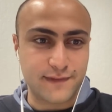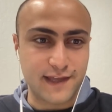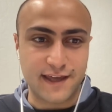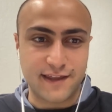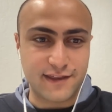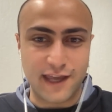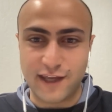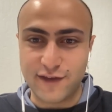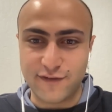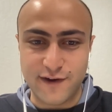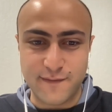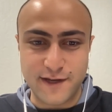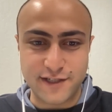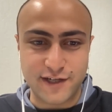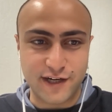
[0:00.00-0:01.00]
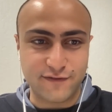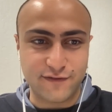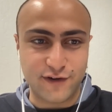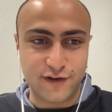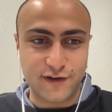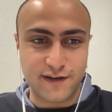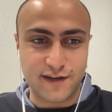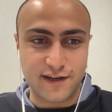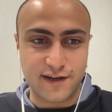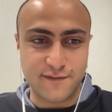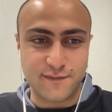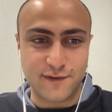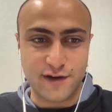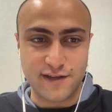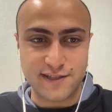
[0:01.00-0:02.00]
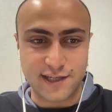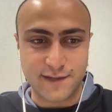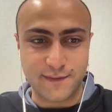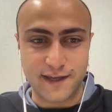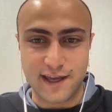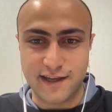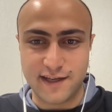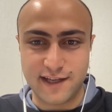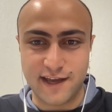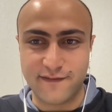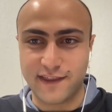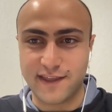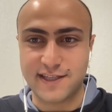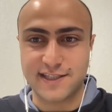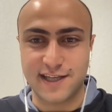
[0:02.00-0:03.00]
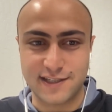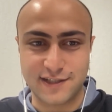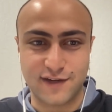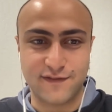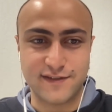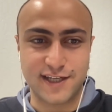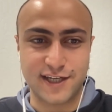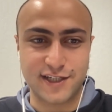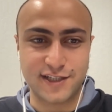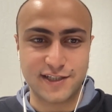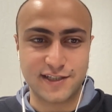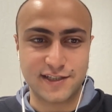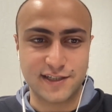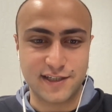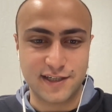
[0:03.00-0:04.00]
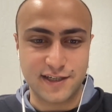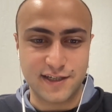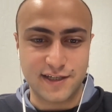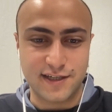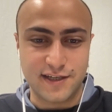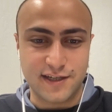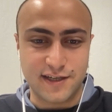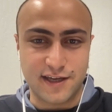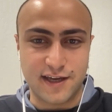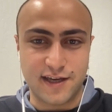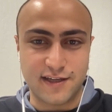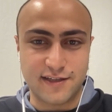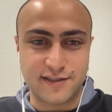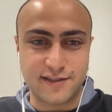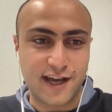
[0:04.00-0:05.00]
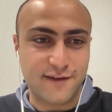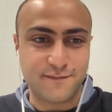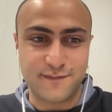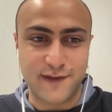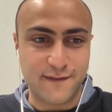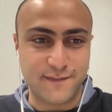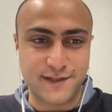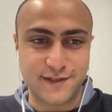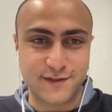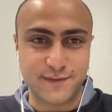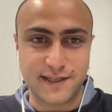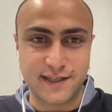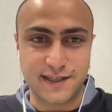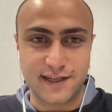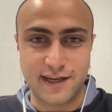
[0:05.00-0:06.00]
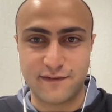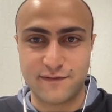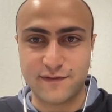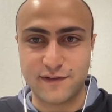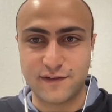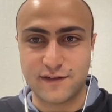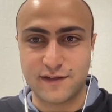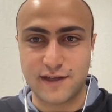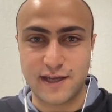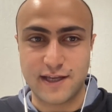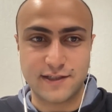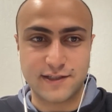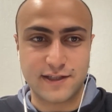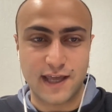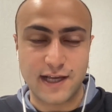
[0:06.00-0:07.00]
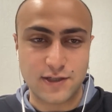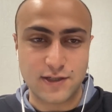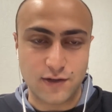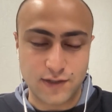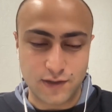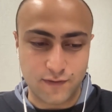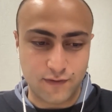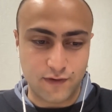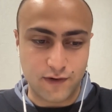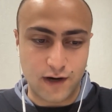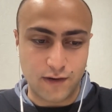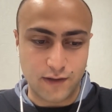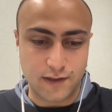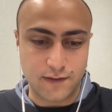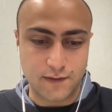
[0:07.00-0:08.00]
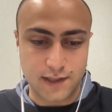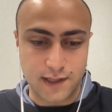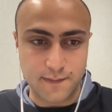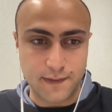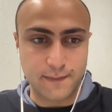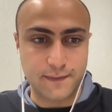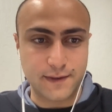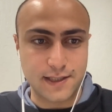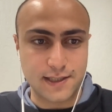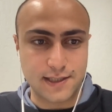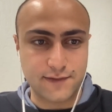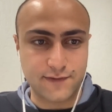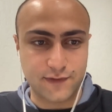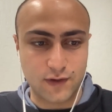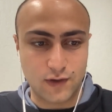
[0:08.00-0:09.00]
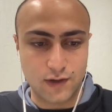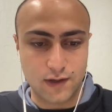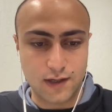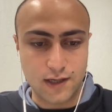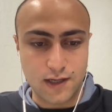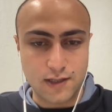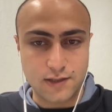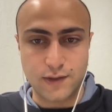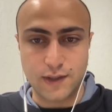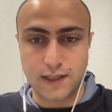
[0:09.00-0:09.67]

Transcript: thank you very much, Eric, for hosting me and having this nice conversation. And yeah, happy to be helpful. And thanks also for our team members, to our